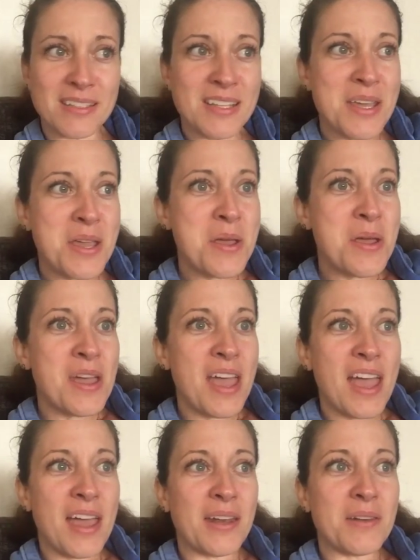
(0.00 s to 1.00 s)
and
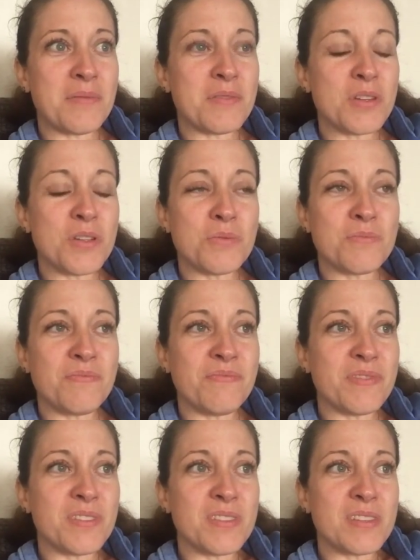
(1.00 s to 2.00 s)
and you
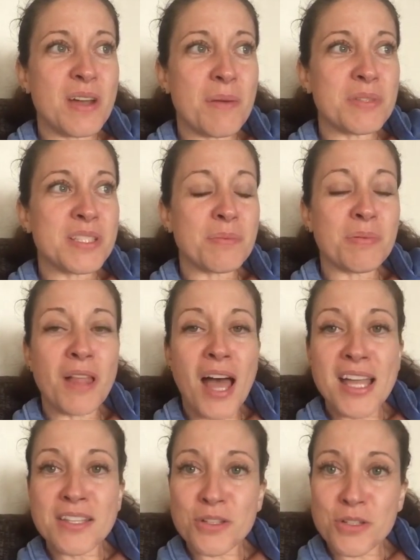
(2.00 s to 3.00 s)

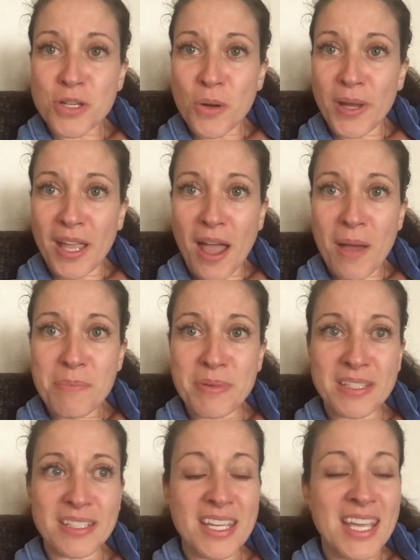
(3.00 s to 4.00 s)
supplies are showing up,
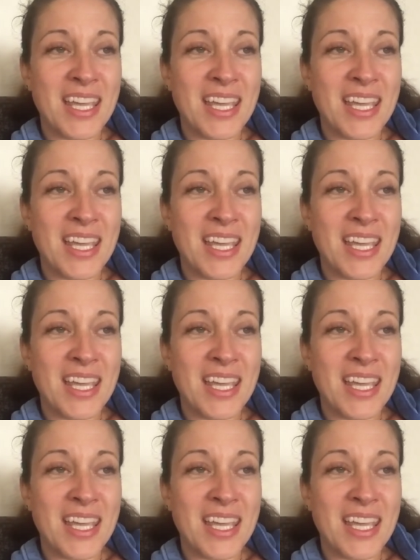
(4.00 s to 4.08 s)
and